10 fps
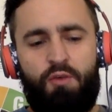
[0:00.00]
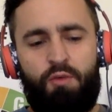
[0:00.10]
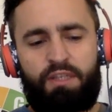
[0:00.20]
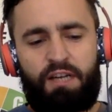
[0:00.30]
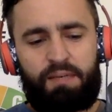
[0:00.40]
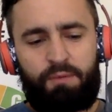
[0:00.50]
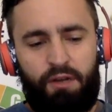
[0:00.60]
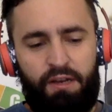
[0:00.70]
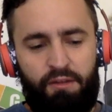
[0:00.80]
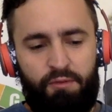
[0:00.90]
We talked about
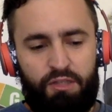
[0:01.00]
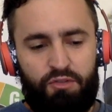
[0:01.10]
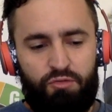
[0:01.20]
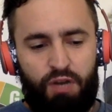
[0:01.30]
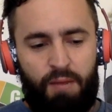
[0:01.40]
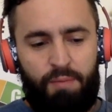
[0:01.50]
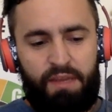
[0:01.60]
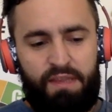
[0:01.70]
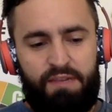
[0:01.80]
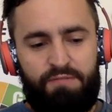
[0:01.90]
another week
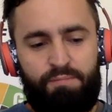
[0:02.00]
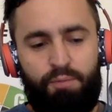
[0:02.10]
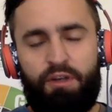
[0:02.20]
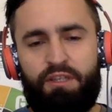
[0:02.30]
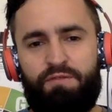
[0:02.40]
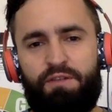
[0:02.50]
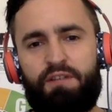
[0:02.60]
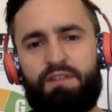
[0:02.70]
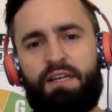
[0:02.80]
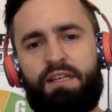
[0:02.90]
dropping the pointer
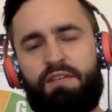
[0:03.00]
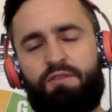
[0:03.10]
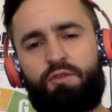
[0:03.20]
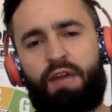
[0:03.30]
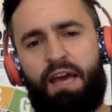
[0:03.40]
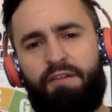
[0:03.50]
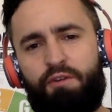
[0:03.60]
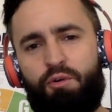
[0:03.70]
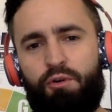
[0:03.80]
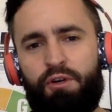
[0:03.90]
finger down to give you an F
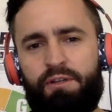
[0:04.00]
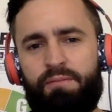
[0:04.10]
chord.